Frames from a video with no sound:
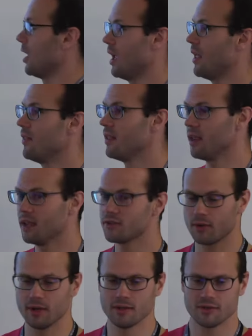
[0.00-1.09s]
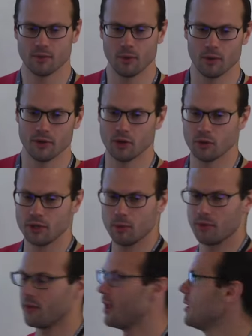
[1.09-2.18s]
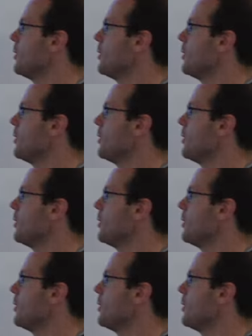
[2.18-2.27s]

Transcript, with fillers: And the answer is, well, you don't deal with that.